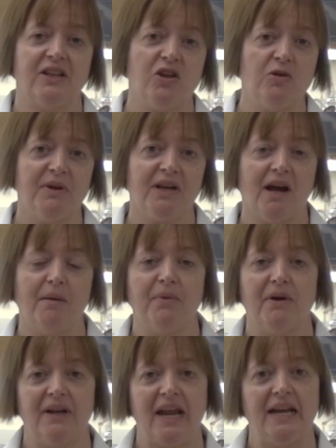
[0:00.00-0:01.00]
the human gut,
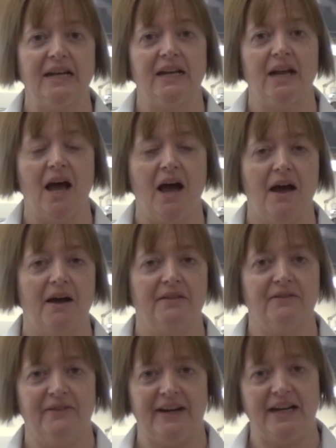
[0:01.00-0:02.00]
but in
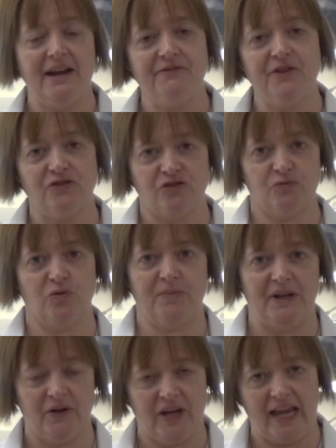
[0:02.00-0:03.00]
the very near future, we'll
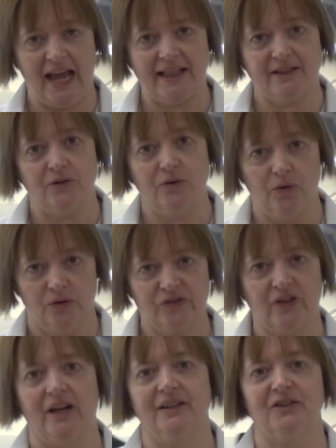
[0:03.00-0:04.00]
be looking at the
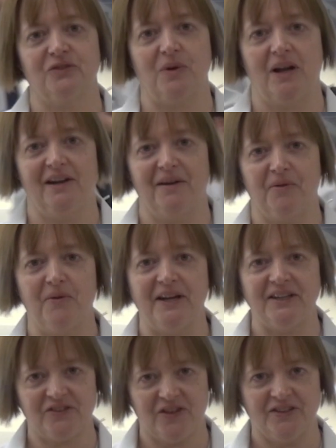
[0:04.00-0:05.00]
horse gut as well, and I'm
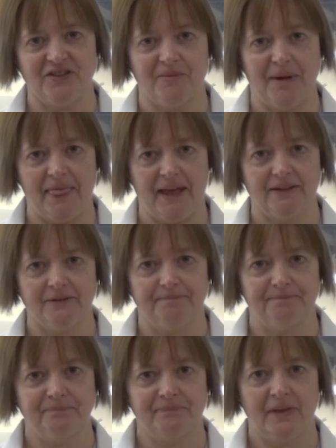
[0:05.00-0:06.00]
quite excited about that.
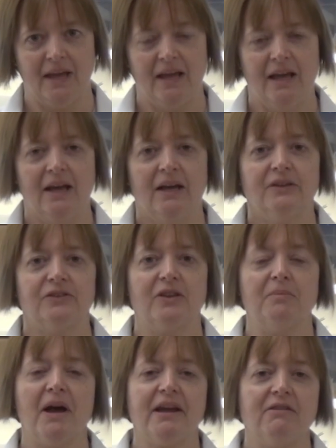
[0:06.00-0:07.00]
So
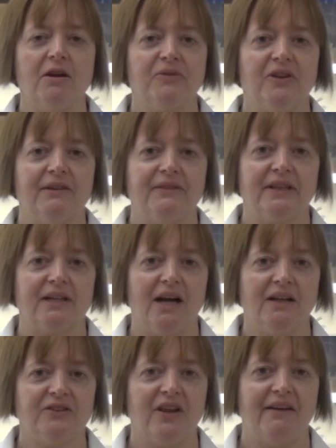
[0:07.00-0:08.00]
the microbes that live in the
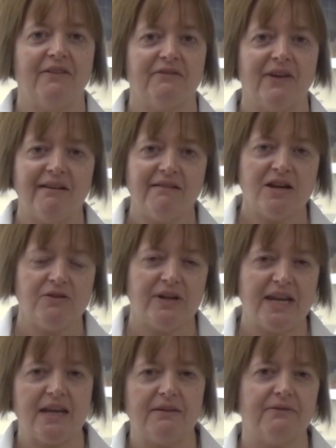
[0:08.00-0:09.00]
gut have a very
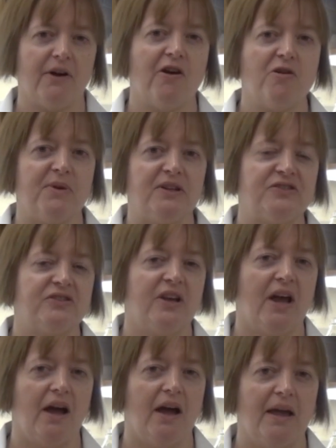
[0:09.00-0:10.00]
unique environment
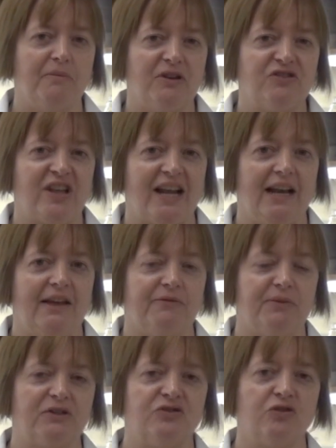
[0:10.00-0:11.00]
in which they
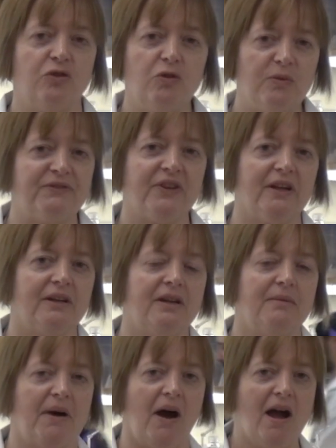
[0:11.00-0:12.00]
live, which all we've
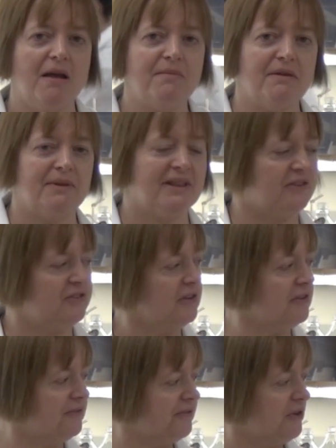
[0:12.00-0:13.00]
done behind me,
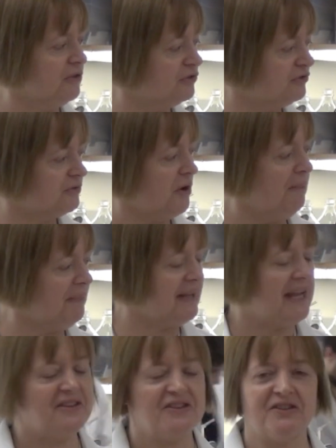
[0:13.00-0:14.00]
sort of
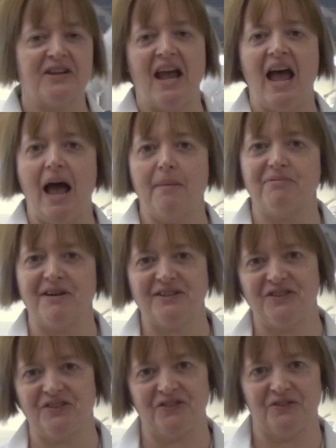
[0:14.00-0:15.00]
complicated apparatus